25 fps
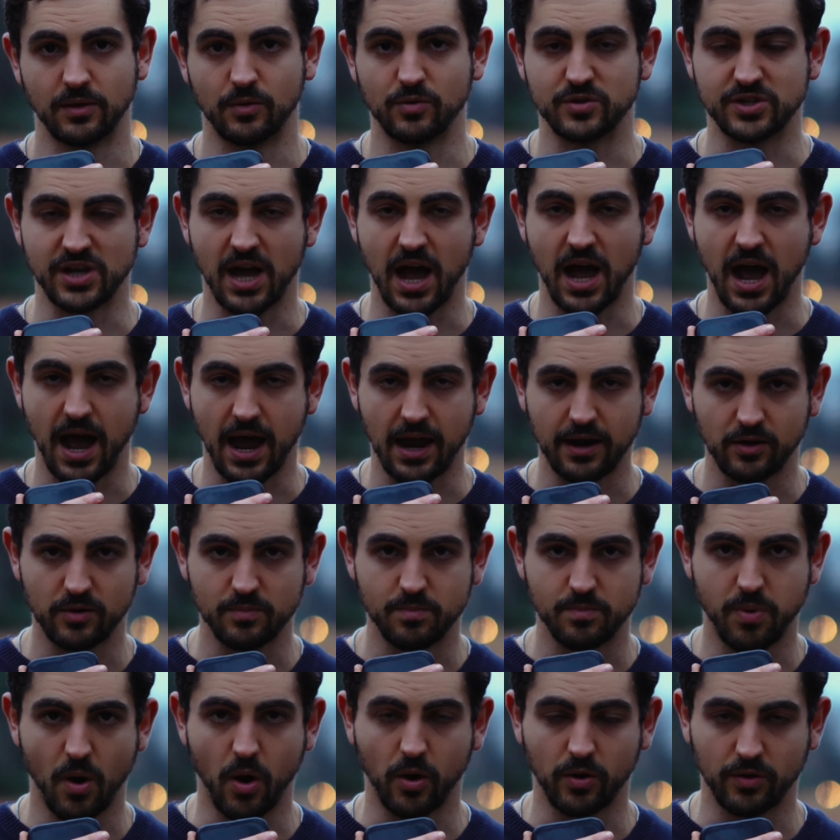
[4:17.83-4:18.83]
There is a
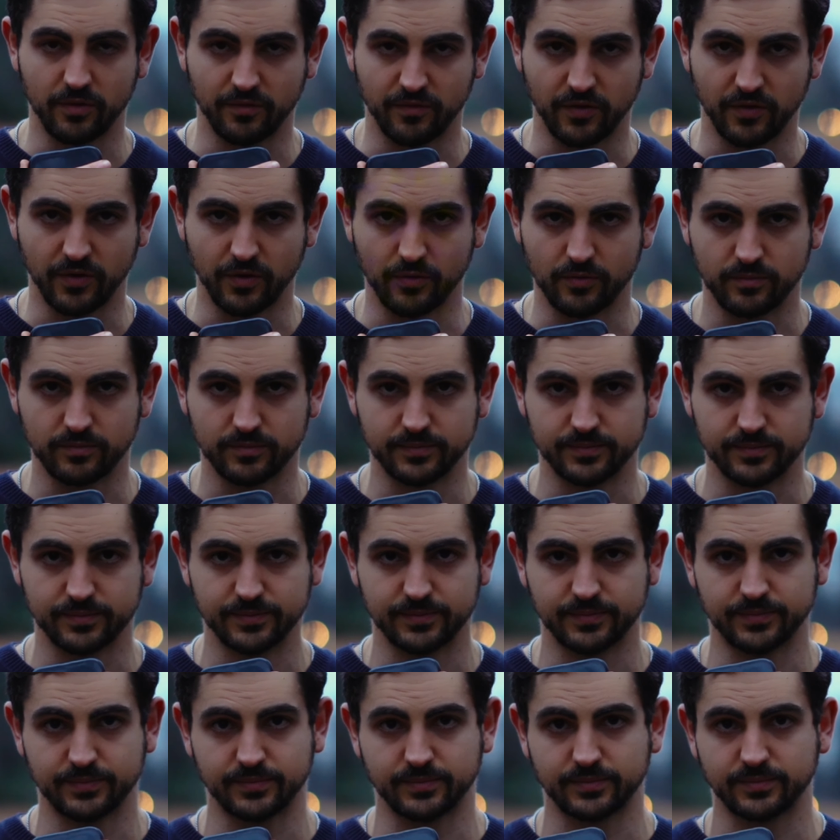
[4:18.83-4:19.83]
higher part of you
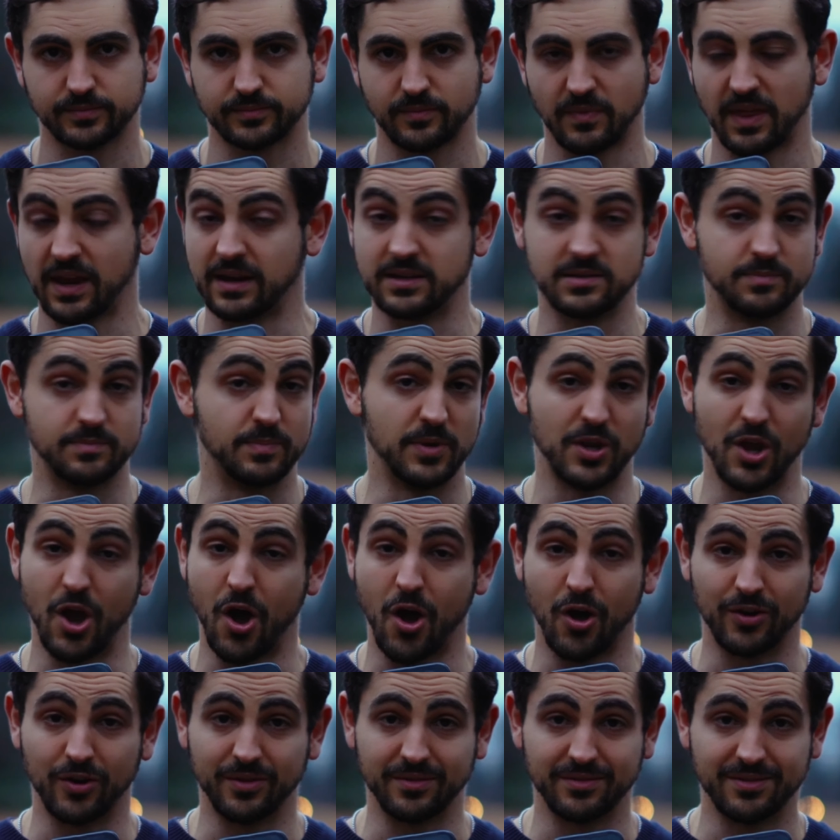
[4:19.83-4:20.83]
that is
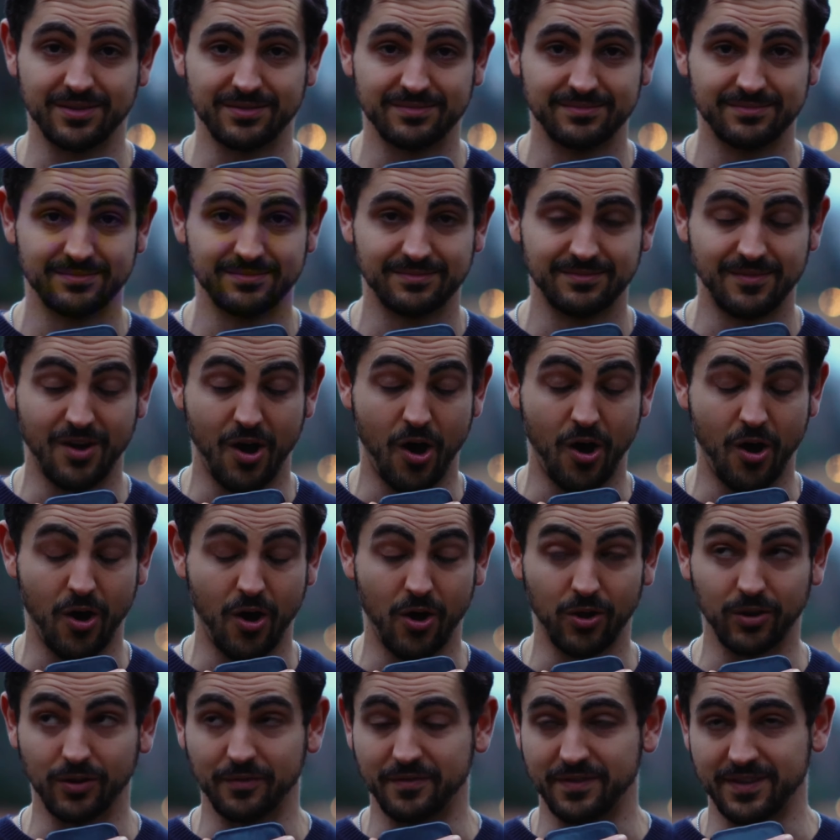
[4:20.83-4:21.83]
beyond
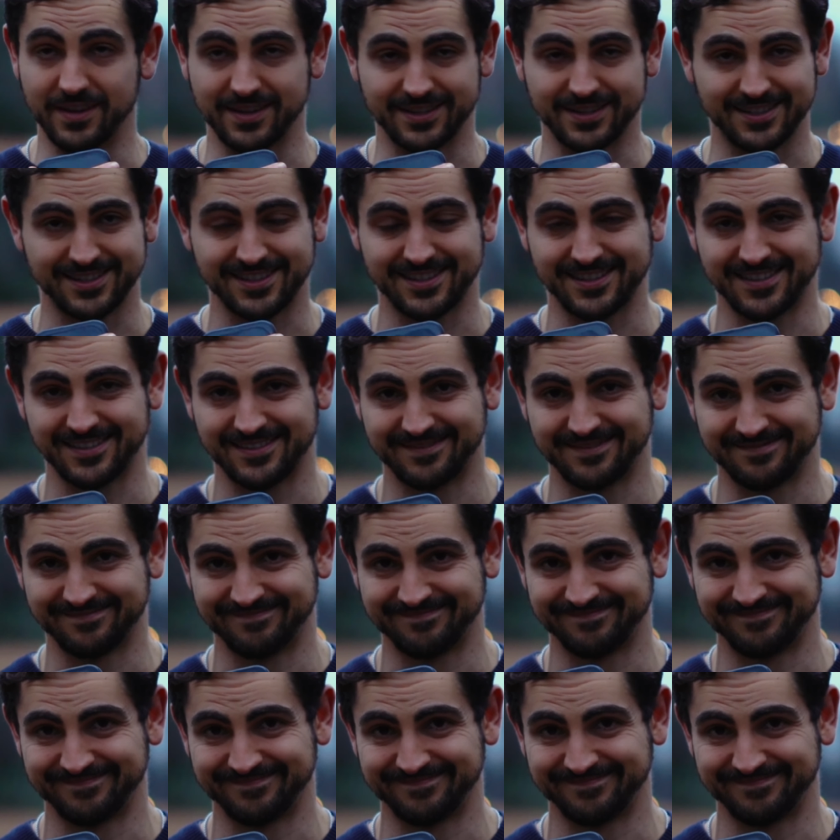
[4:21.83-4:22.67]
all of this.